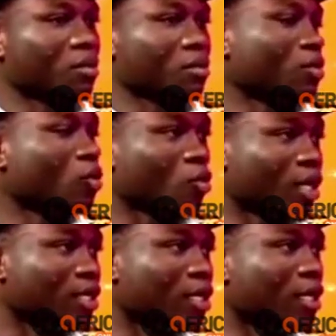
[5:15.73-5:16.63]

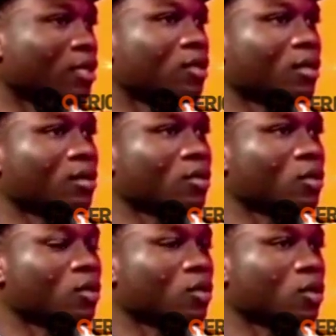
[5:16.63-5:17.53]
went in to,
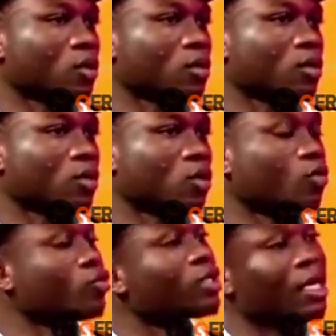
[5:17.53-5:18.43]
to, to, to
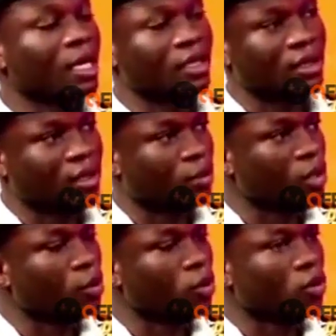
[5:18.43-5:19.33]
brutalize the
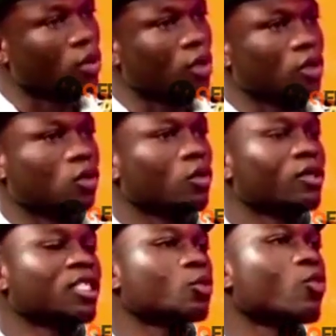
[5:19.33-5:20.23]
people. Mm. So
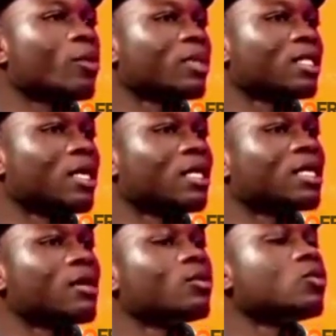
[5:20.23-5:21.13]
this poem is a letter
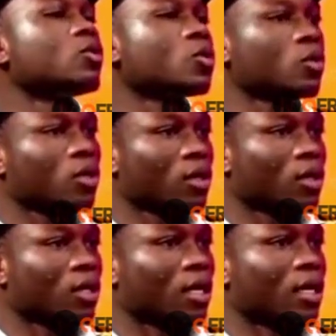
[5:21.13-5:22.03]
I wrote to
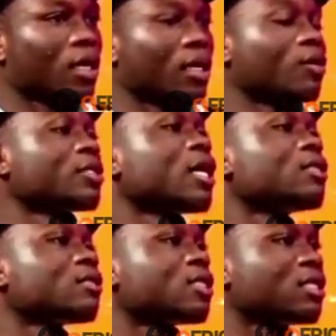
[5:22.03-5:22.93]
an
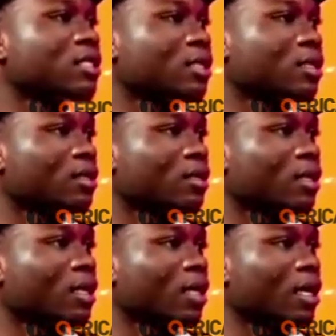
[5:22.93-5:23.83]
untitled citizen, mm.
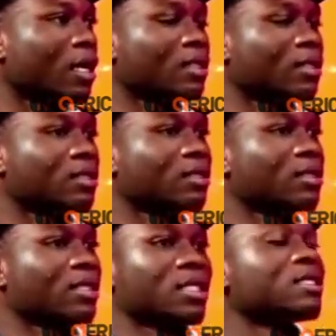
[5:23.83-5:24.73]
and
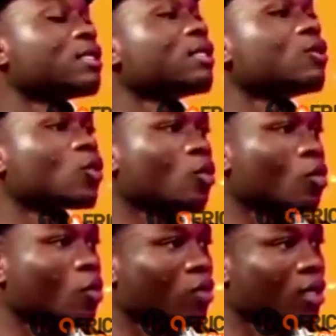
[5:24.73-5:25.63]
the citizen is
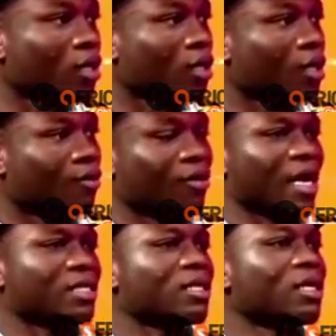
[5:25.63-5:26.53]
unknown,
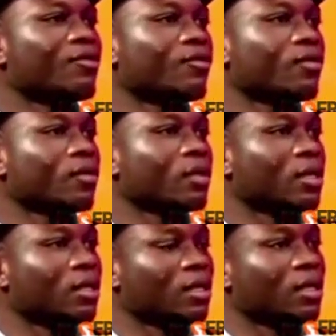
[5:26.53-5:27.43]
that if,
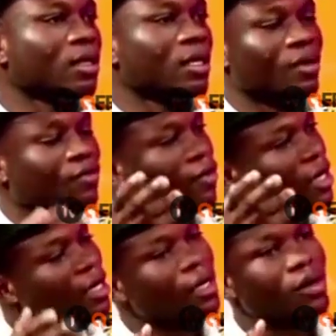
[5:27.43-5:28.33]
if
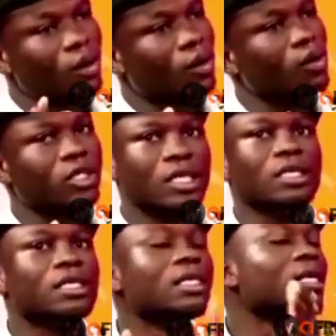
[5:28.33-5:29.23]
he or she
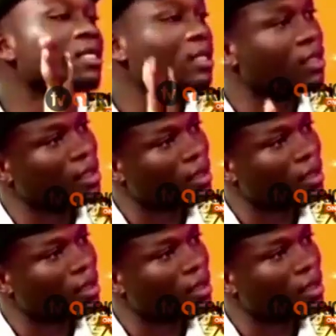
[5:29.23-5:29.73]
is in the city,